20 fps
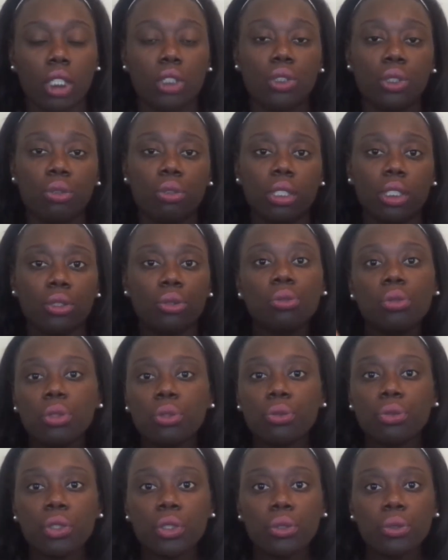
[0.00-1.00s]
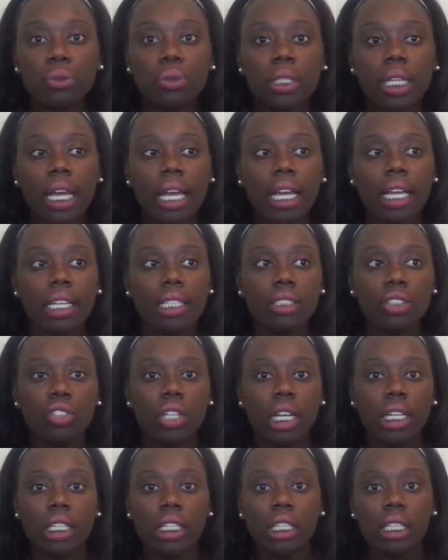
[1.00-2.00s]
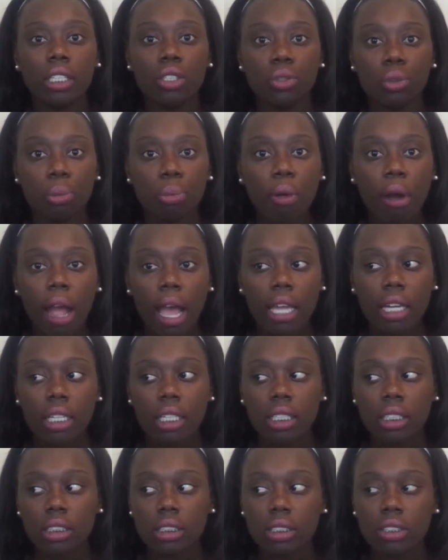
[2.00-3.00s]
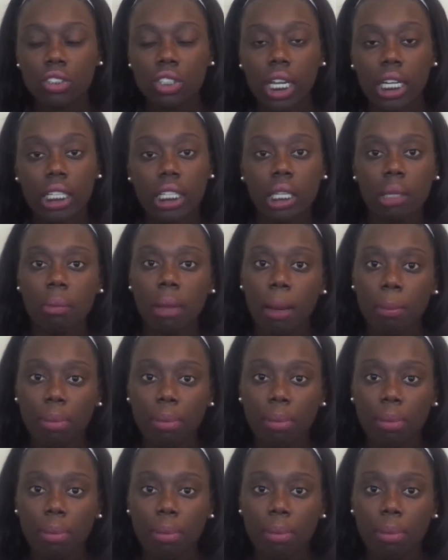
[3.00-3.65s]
doing YouTube for you guys, trying to get new products, trying to get my